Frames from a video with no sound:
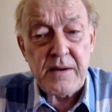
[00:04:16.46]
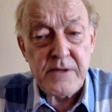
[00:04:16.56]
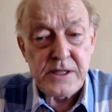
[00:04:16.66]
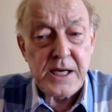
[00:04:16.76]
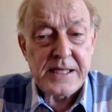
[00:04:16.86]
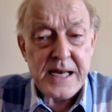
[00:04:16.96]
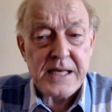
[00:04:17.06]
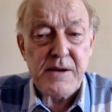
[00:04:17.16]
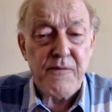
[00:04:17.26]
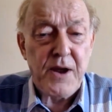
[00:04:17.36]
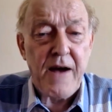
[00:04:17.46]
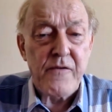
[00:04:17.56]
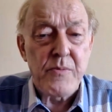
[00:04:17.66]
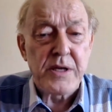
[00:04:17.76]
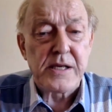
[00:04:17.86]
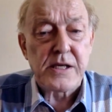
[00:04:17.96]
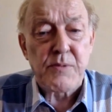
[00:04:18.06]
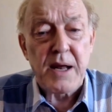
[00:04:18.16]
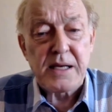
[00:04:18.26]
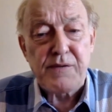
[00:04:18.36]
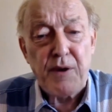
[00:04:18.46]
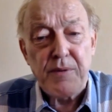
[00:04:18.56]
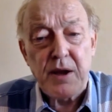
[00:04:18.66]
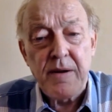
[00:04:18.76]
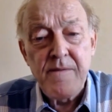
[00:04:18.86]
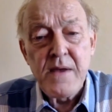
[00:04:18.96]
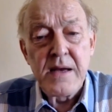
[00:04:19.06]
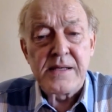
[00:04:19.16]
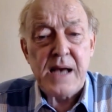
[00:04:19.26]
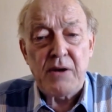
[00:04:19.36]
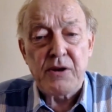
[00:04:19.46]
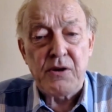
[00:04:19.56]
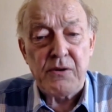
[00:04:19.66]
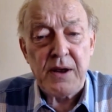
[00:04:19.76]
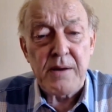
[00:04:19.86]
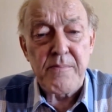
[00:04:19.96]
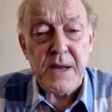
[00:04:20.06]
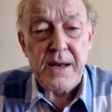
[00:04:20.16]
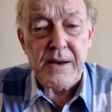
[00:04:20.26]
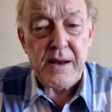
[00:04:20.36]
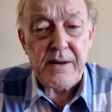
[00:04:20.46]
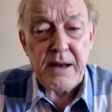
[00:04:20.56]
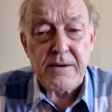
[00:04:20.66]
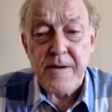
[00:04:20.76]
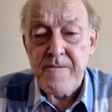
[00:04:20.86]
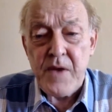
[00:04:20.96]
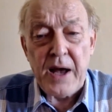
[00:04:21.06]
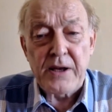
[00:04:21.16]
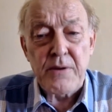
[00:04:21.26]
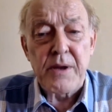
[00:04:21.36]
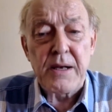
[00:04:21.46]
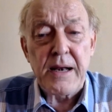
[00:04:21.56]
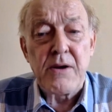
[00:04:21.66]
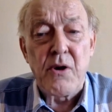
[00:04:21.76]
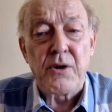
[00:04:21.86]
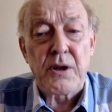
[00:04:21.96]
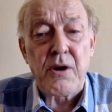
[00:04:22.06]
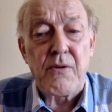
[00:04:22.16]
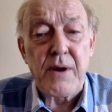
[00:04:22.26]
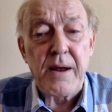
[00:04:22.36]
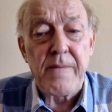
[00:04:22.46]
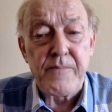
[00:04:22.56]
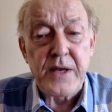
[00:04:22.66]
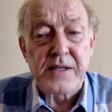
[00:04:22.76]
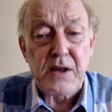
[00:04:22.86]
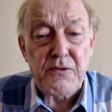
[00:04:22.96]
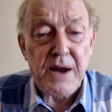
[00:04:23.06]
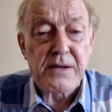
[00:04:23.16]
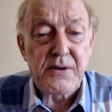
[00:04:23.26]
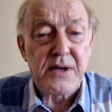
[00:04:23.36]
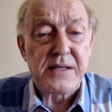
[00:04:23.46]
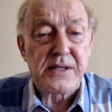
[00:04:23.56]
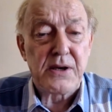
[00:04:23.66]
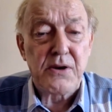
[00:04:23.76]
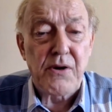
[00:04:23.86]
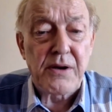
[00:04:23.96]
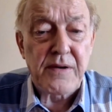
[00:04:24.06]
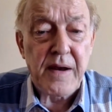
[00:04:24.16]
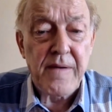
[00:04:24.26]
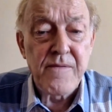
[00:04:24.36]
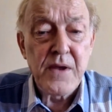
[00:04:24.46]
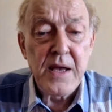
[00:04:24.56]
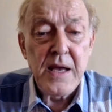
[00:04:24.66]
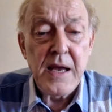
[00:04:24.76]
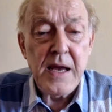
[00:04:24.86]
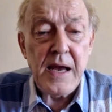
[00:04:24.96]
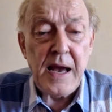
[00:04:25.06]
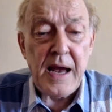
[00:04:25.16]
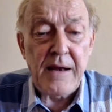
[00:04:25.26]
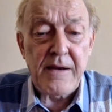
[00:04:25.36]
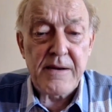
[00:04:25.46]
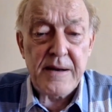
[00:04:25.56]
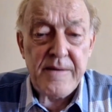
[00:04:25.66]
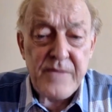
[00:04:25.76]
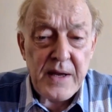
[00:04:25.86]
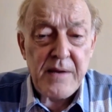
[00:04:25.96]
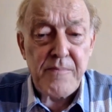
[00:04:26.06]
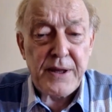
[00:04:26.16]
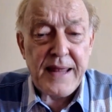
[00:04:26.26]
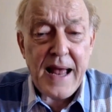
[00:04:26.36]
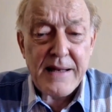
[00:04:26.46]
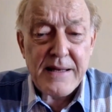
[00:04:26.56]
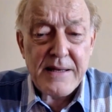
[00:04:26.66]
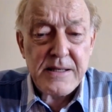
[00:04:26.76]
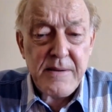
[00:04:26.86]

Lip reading: successive governments as well as from the South Korean media, that ultimately North Korea is a threat to their security. But that